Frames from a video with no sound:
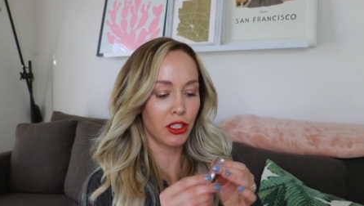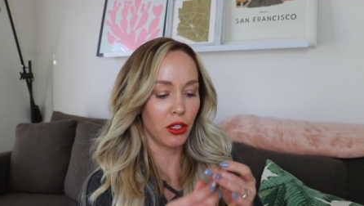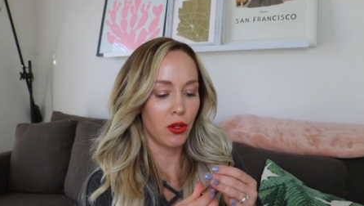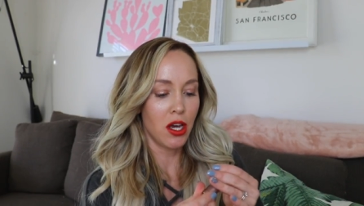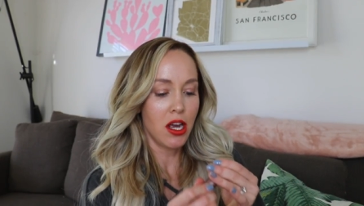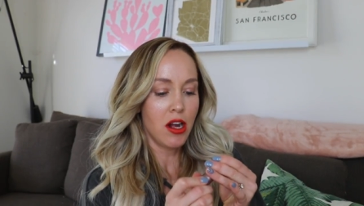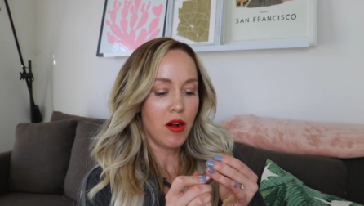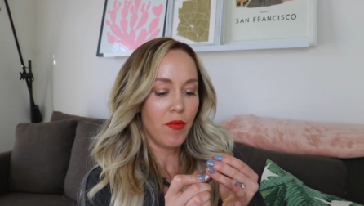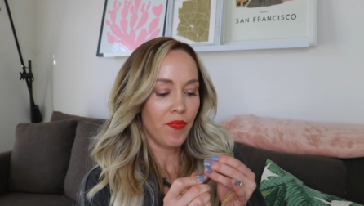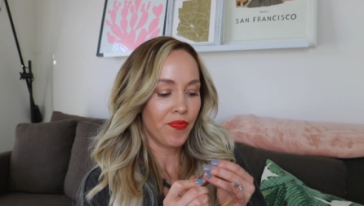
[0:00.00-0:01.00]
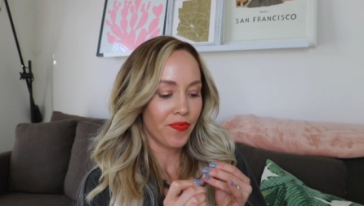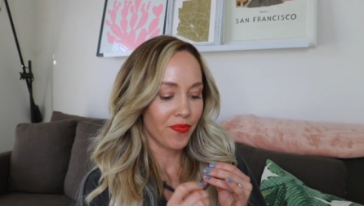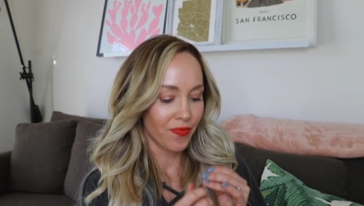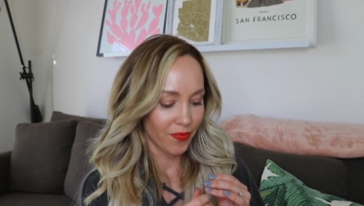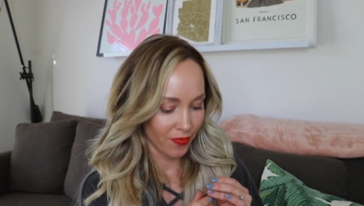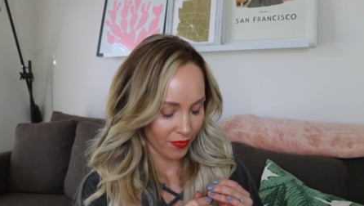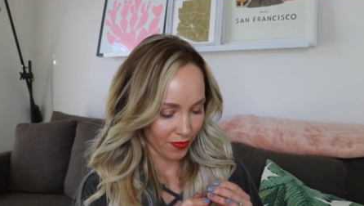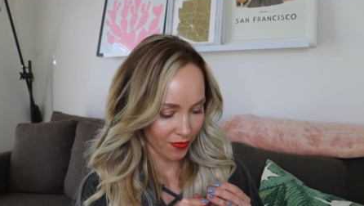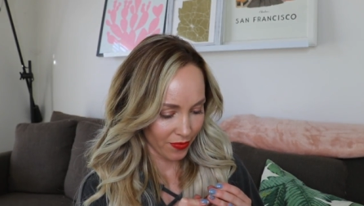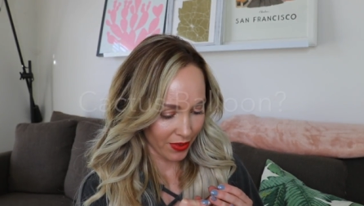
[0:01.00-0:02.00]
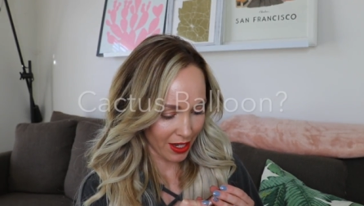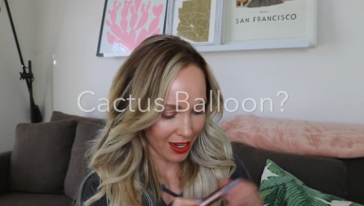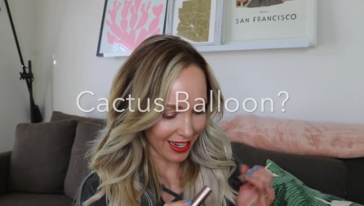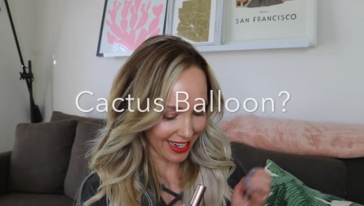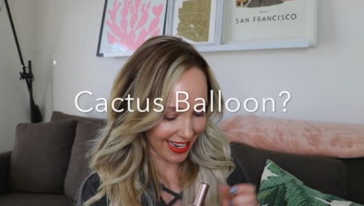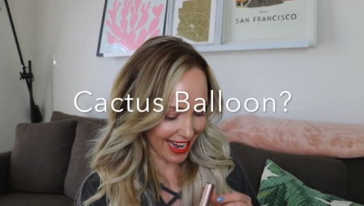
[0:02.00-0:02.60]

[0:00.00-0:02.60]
So Cactus Bloom.